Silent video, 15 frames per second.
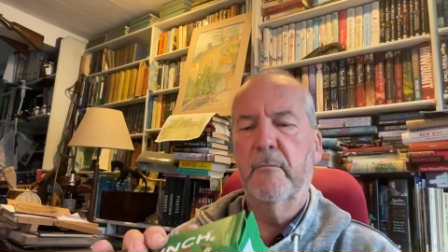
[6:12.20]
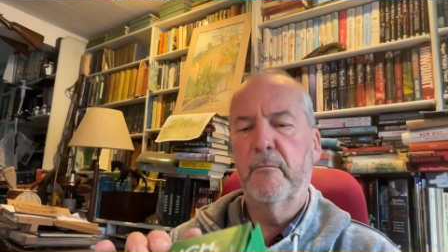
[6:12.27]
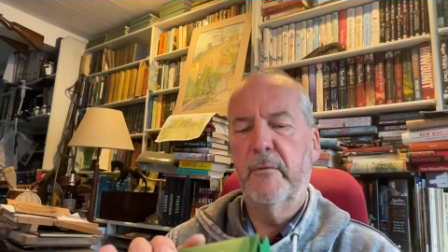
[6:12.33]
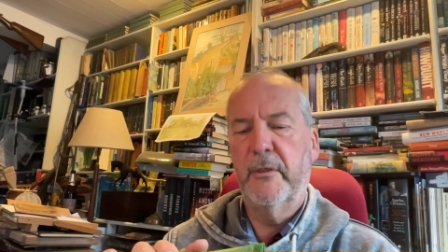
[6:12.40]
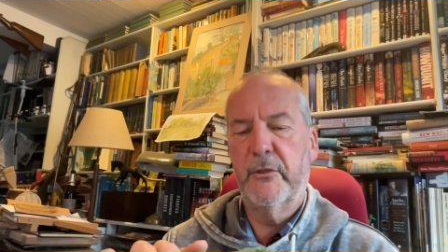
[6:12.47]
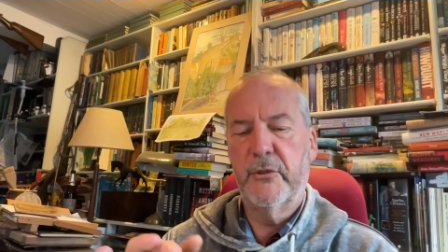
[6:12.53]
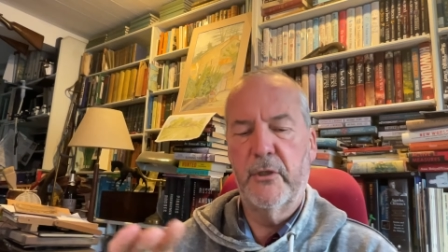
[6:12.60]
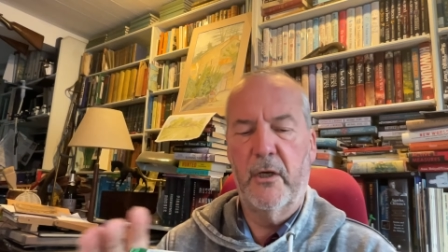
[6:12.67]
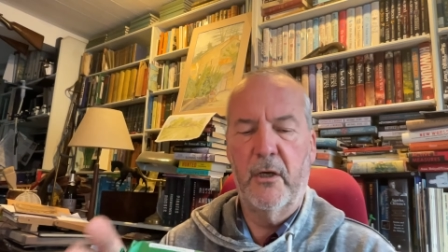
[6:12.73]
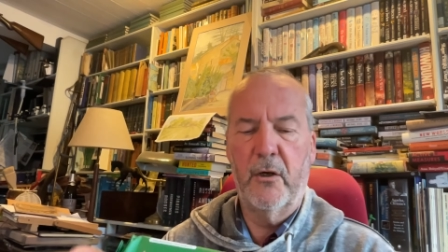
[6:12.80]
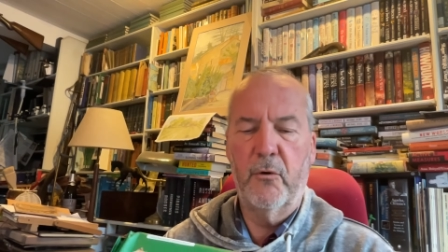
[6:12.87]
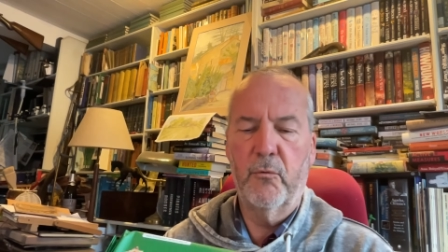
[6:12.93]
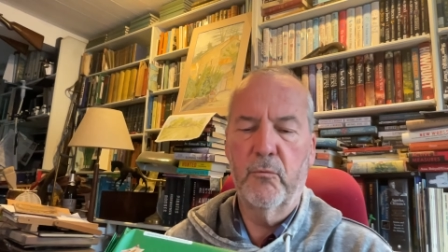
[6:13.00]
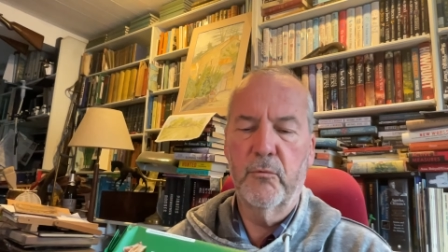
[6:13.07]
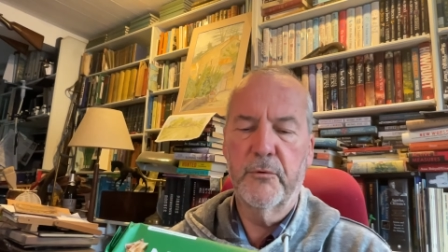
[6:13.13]
which are
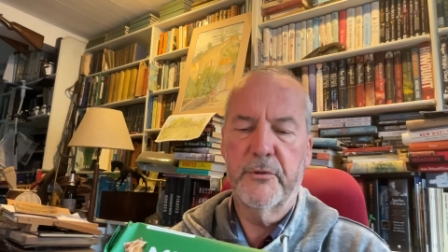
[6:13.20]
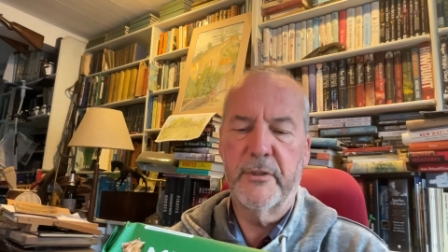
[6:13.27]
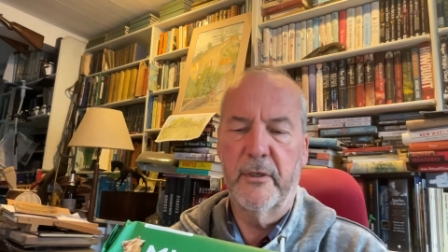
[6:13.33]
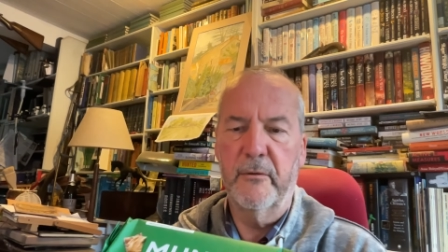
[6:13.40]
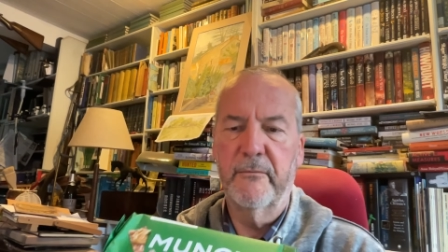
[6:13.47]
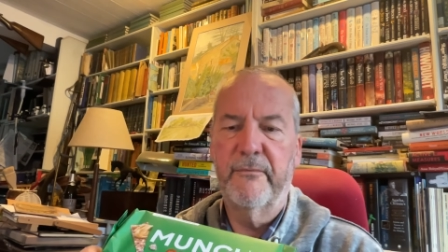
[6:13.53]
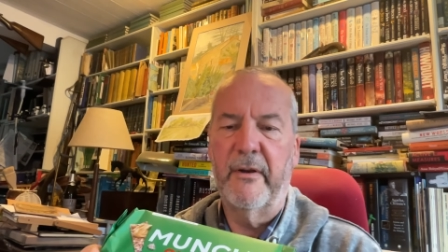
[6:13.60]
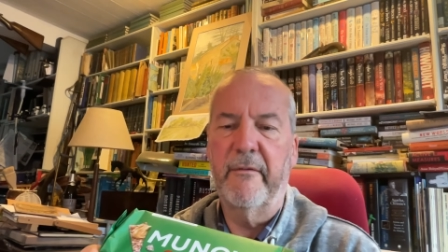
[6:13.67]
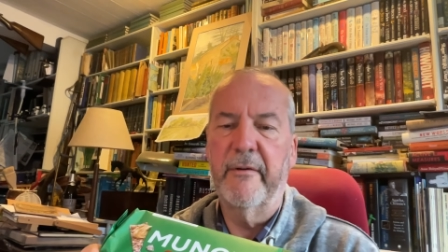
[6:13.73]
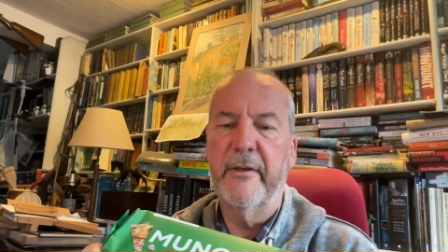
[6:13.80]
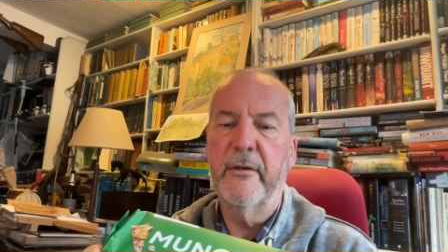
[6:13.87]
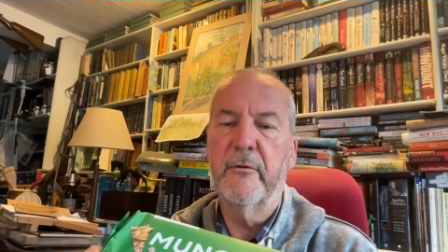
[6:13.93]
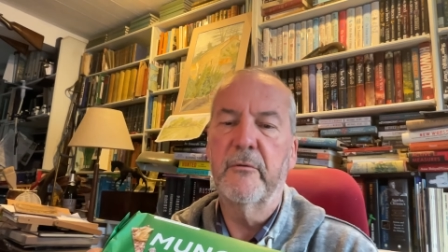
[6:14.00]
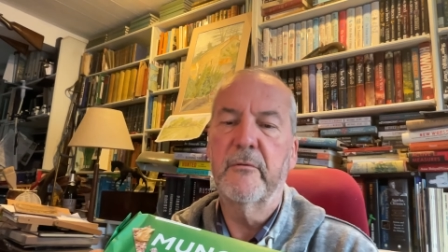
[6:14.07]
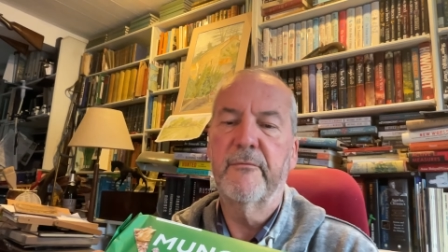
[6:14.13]
also very
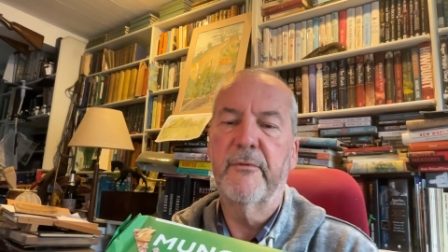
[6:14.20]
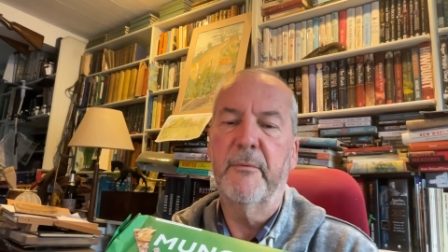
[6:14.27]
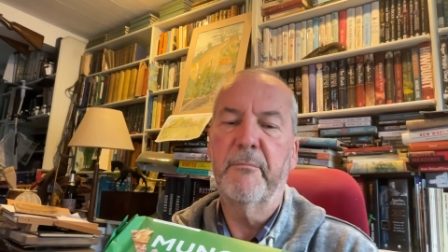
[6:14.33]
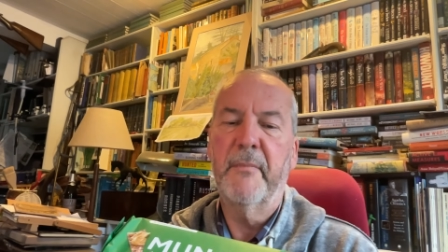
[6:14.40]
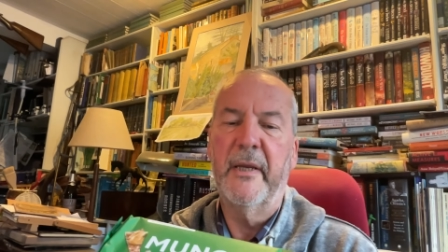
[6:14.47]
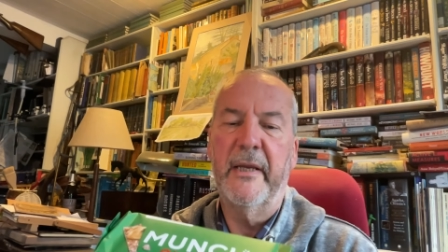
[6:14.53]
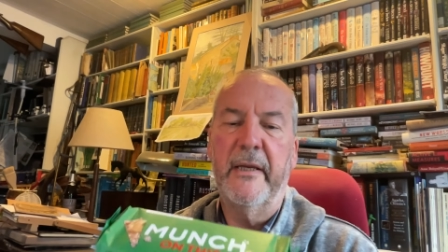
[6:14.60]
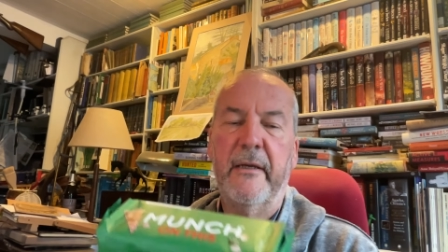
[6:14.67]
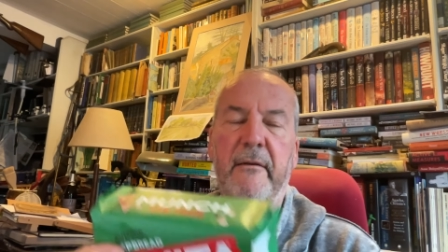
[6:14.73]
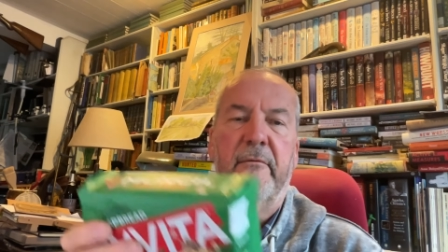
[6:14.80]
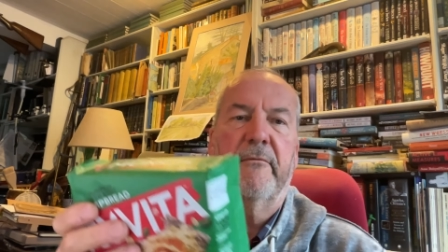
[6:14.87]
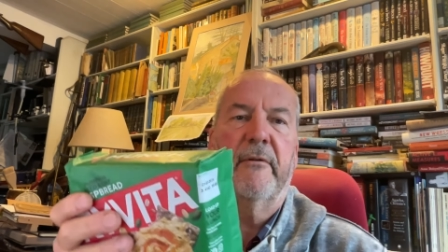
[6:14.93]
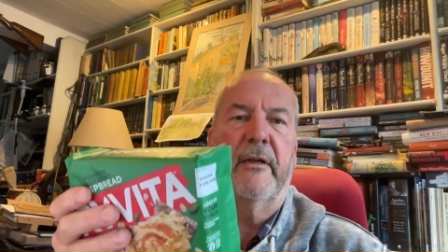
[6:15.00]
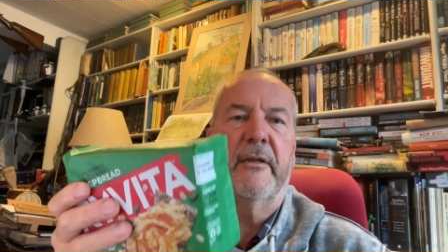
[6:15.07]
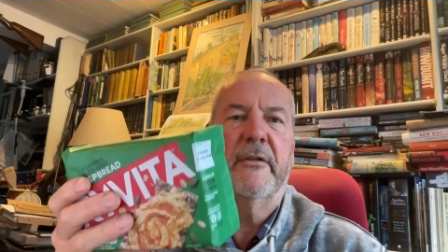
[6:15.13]
good for me
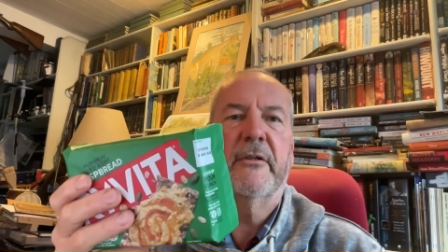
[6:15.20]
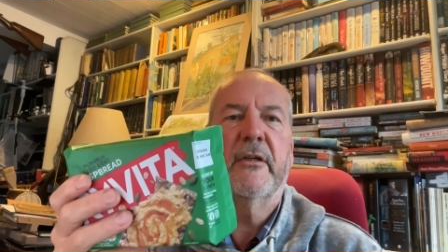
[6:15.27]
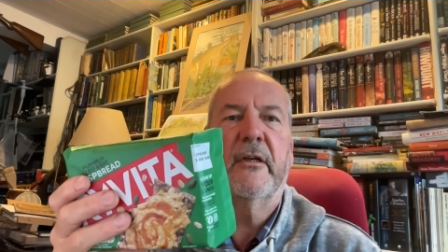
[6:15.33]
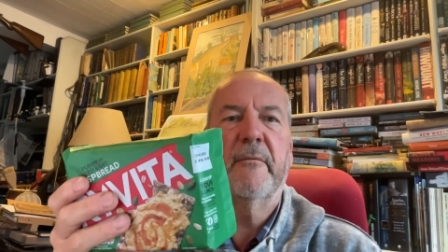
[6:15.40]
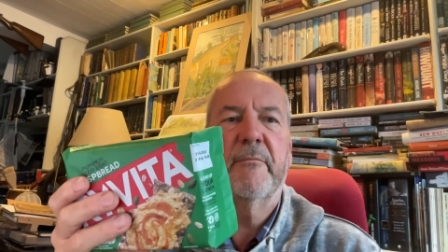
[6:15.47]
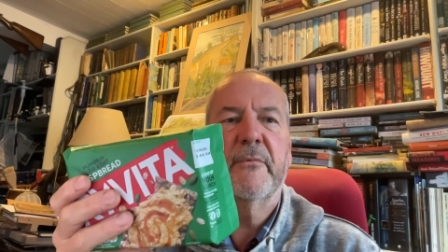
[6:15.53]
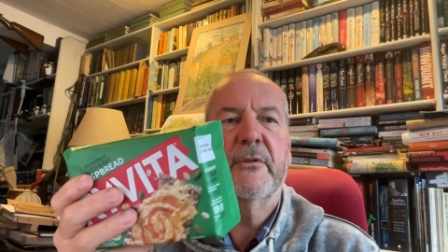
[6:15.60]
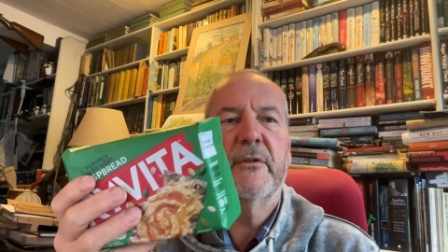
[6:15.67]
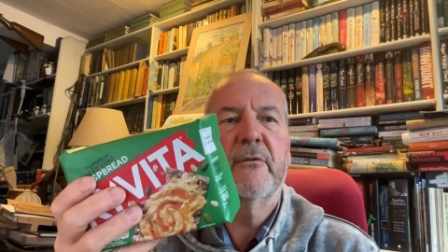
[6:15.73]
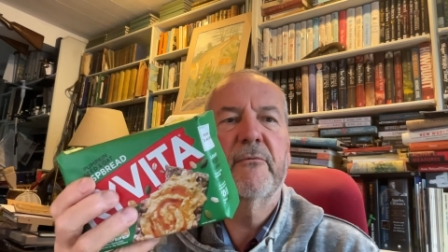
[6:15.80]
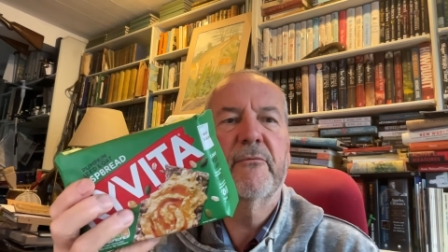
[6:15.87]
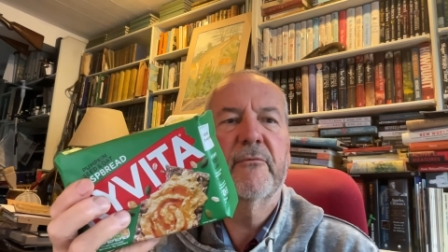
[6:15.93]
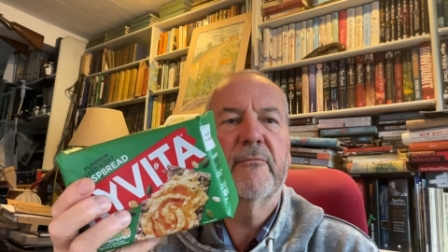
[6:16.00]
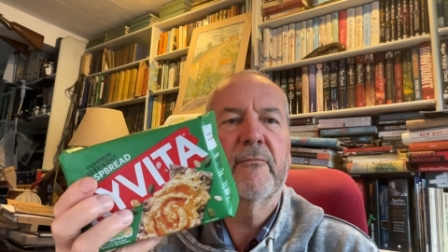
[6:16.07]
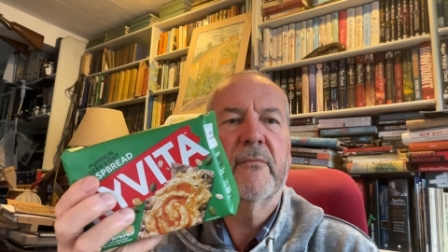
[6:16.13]
in terms
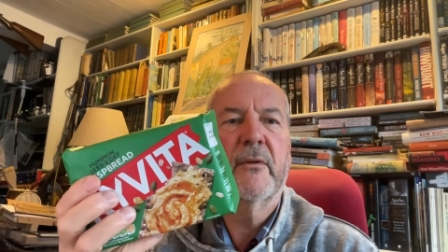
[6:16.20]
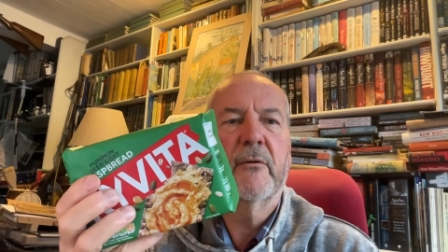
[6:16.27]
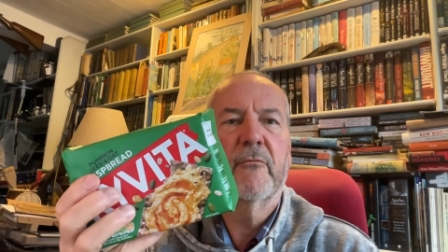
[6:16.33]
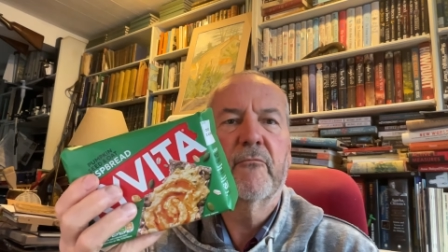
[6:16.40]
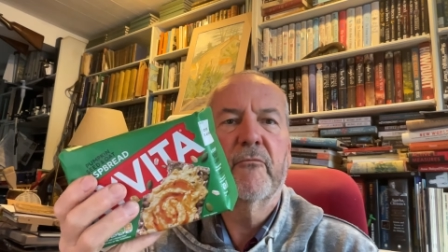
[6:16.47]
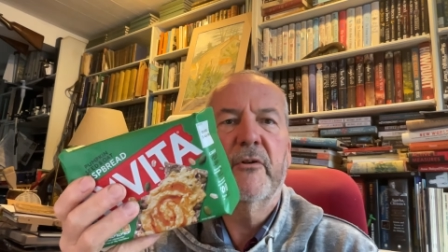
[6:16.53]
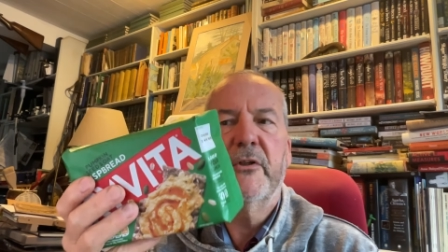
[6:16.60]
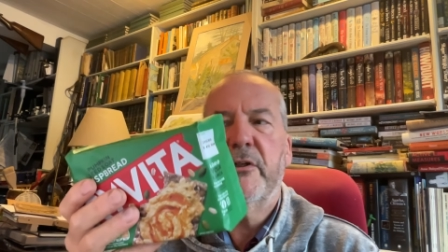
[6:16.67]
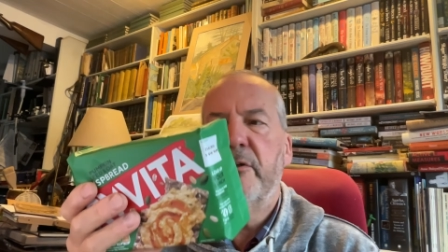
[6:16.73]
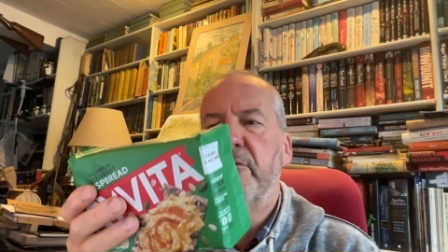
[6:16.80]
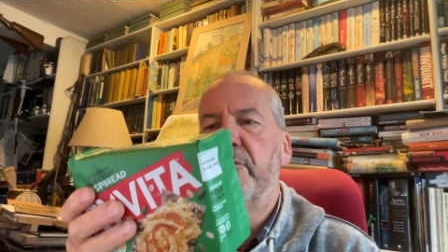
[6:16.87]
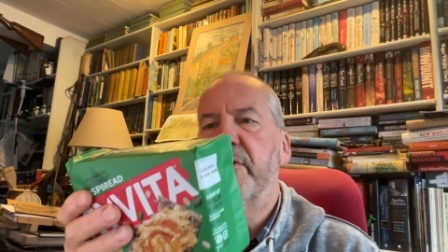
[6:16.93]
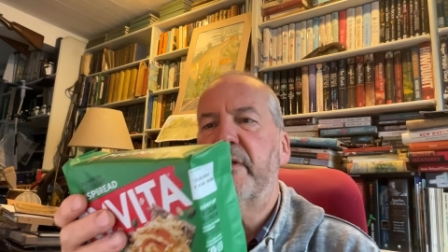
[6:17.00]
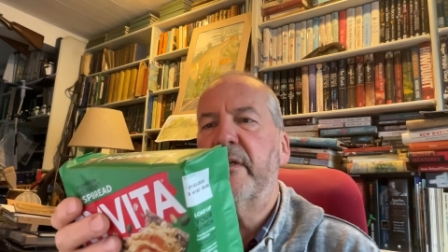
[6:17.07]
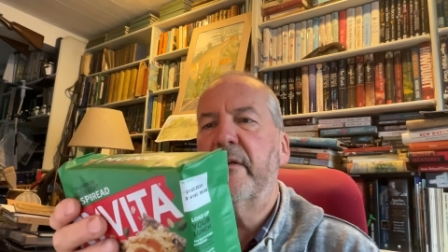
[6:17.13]
of
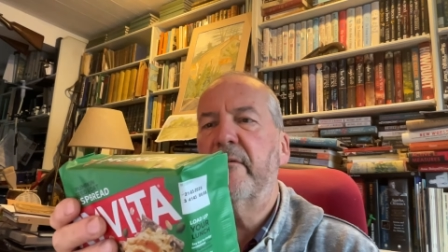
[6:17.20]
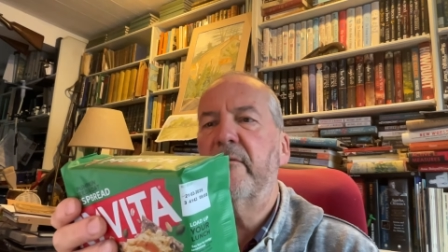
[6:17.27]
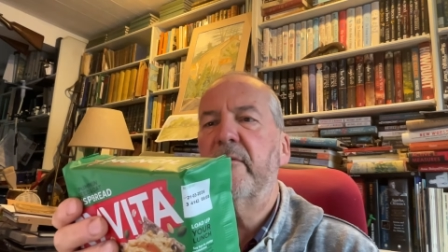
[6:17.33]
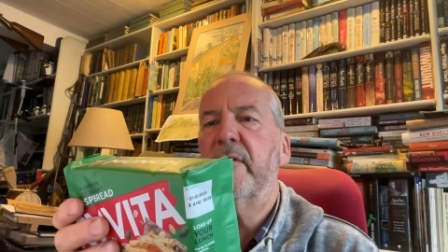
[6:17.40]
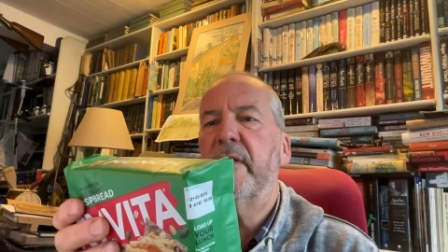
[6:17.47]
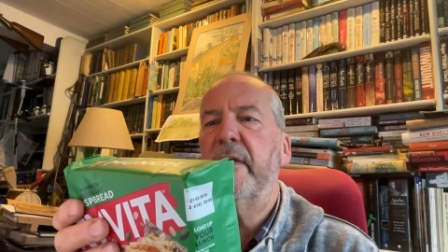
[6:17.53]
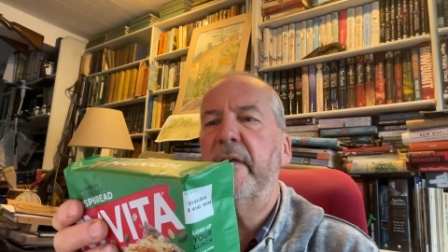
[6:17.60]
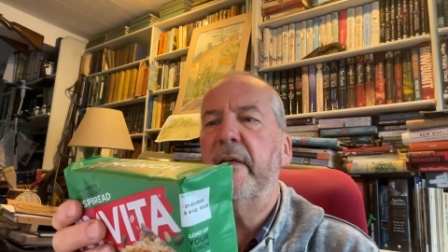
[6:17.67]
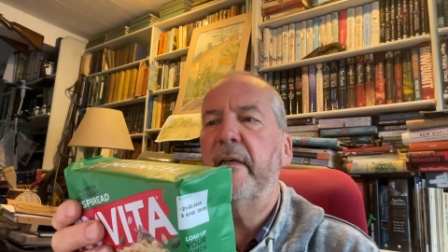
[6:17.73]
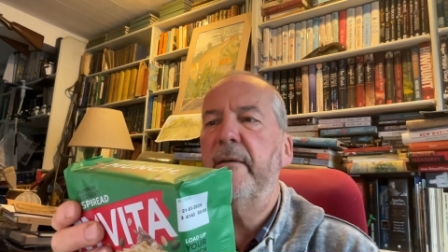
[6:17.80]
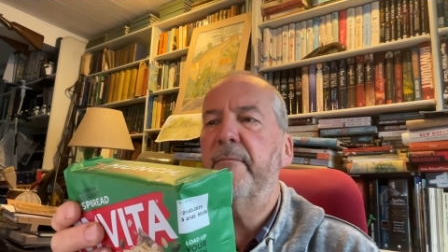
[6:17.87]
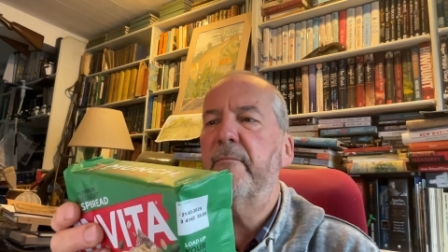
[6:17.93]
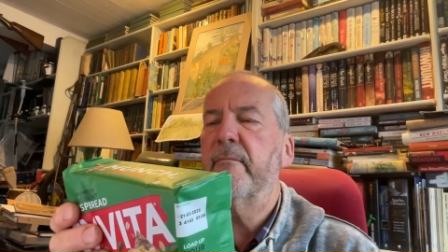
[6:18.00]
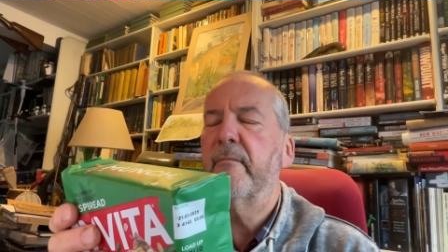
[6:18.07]
reducing the